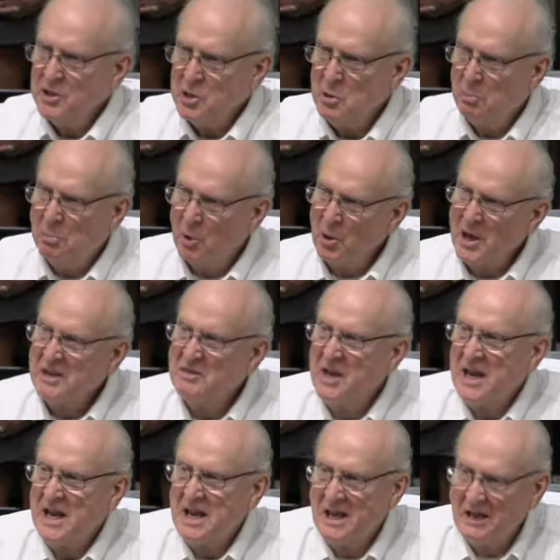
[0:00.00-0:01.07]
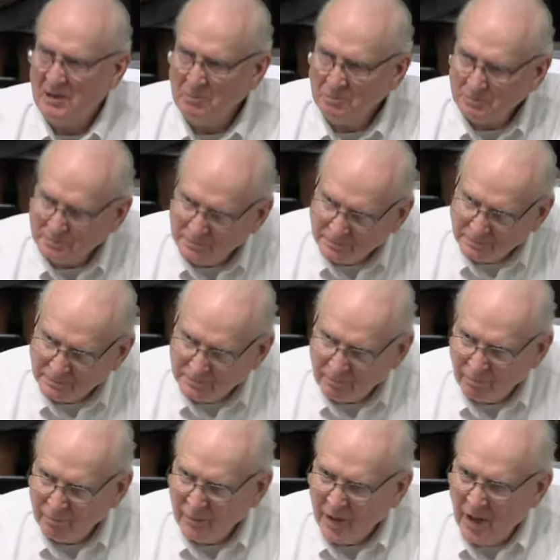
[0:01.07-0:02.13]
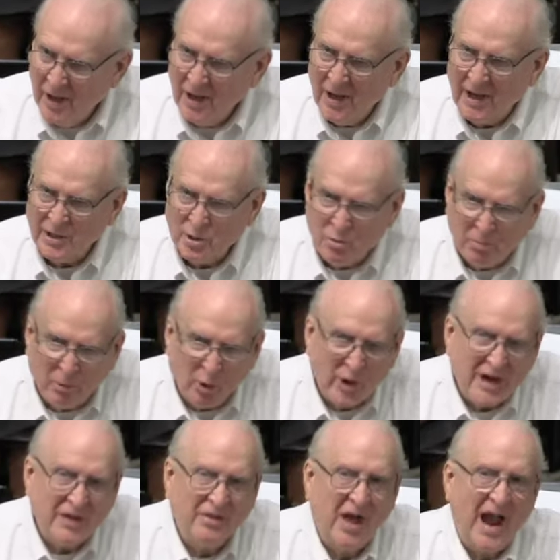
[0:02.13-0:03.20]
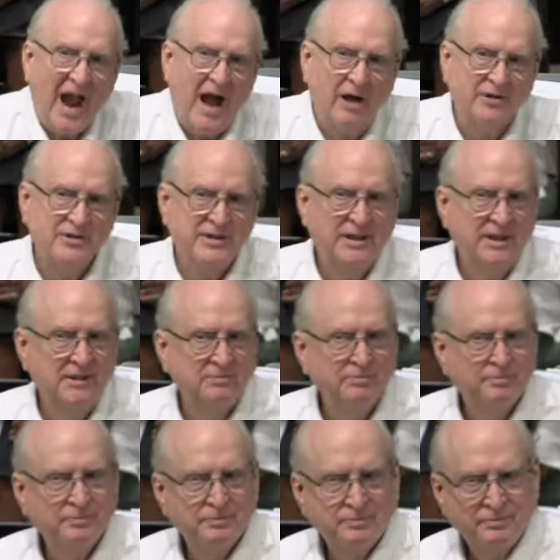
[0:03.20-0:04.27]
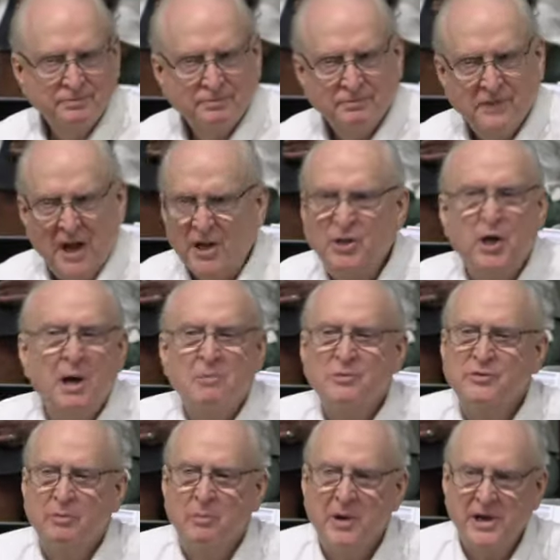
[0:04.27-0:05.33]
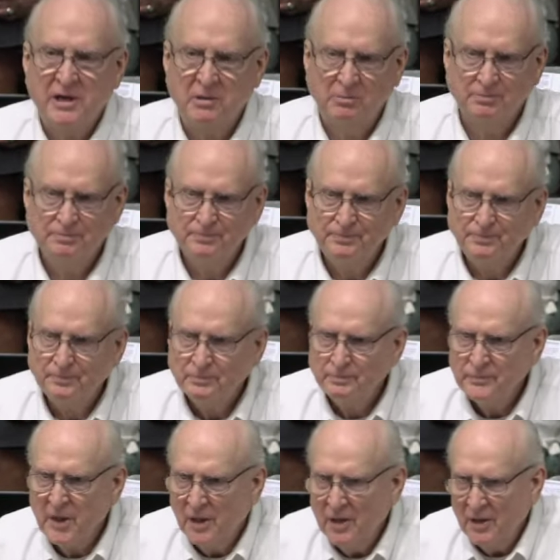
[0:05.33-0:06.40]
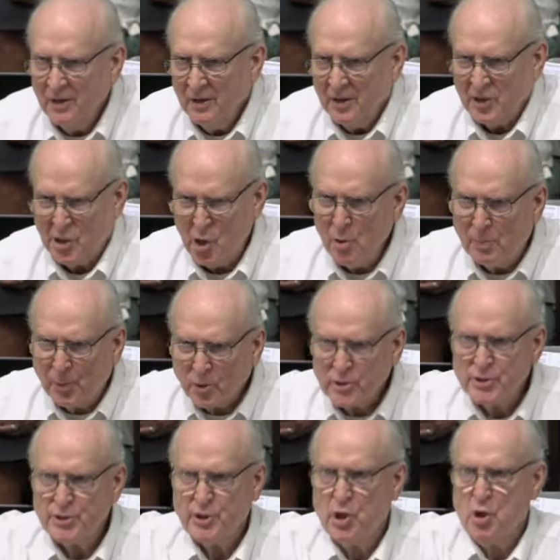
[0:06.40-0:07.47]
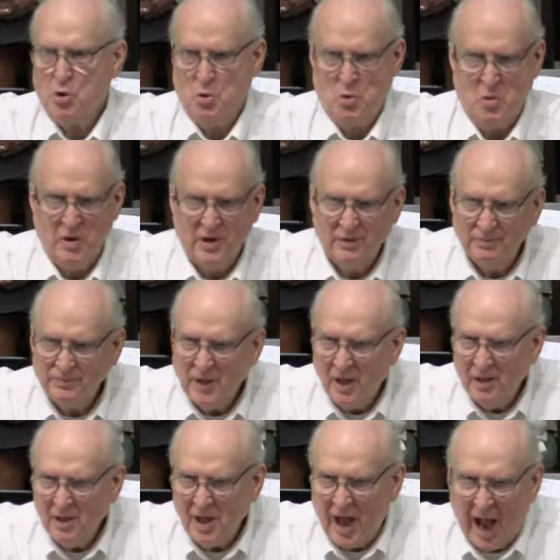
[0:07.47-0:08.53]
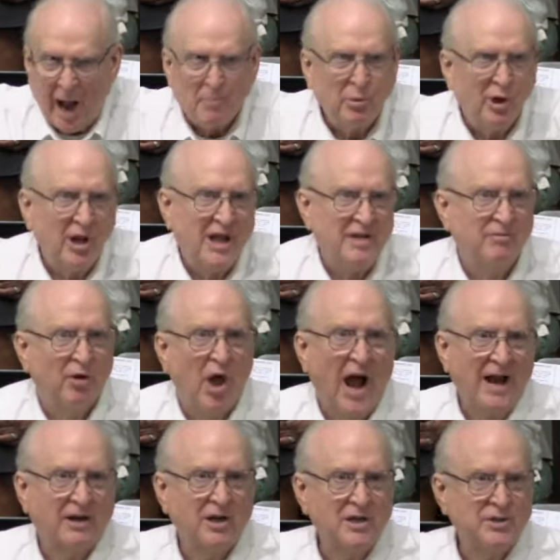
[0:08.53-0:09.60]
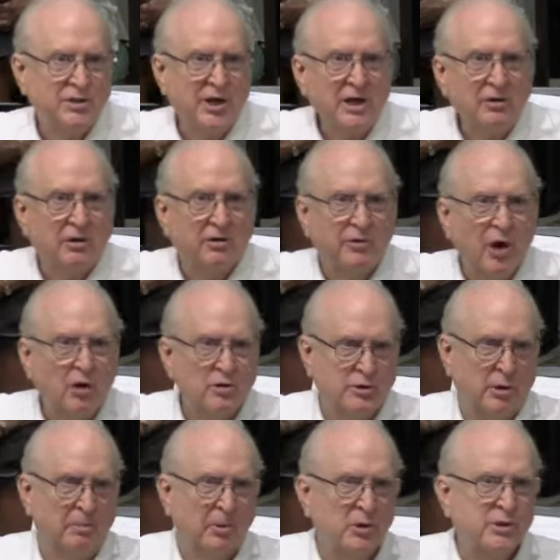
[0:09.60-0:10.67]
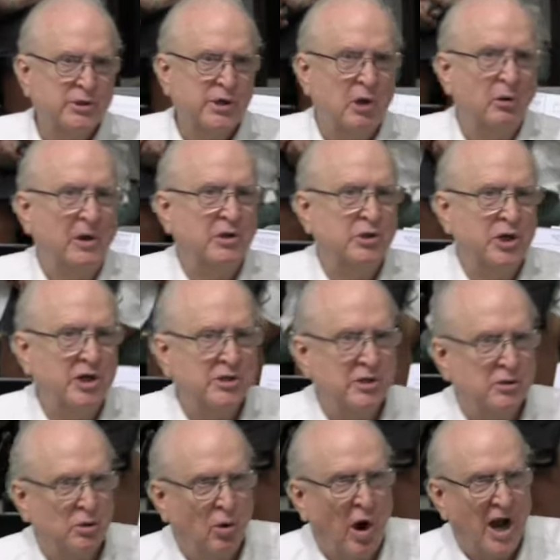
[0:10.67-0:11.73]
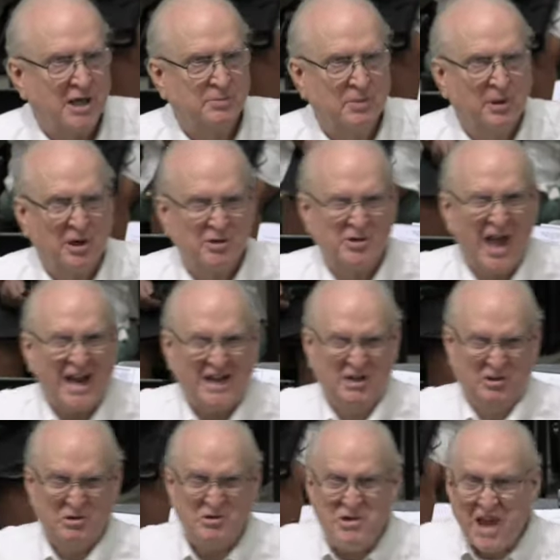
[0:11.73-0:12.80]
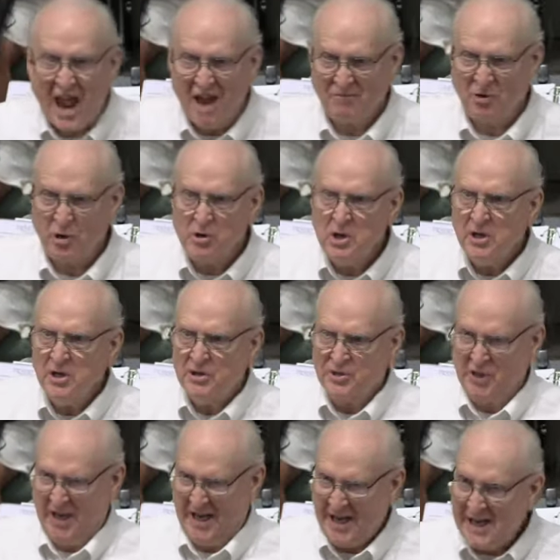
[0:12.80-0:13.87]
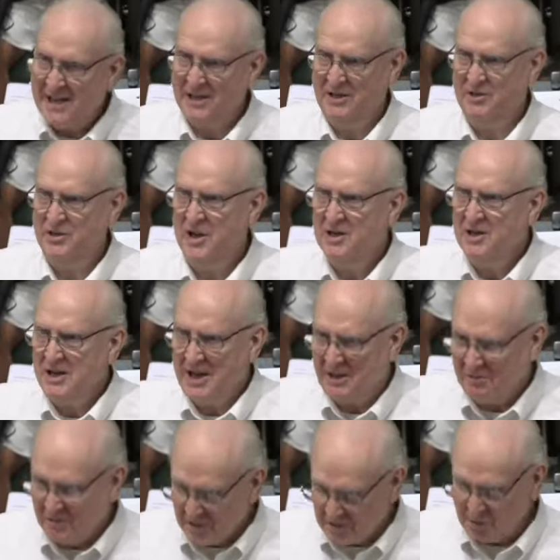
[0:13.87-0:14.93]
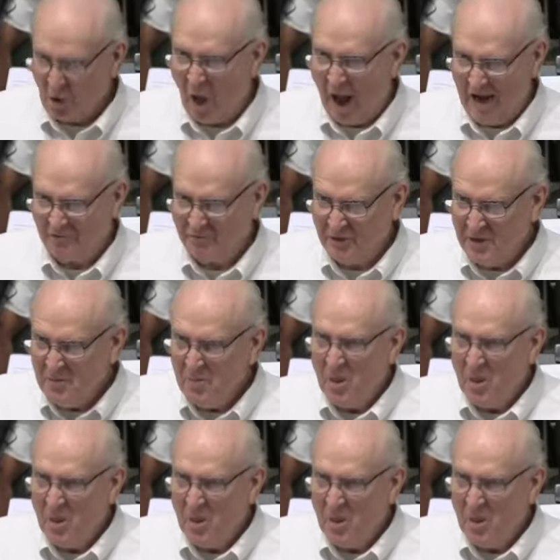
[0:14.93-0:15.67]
You breathe in and you breathe out. It comes from him. You pursue. I believe like us senior adults are pursuing Jesus Christ, because that is never to end in this life.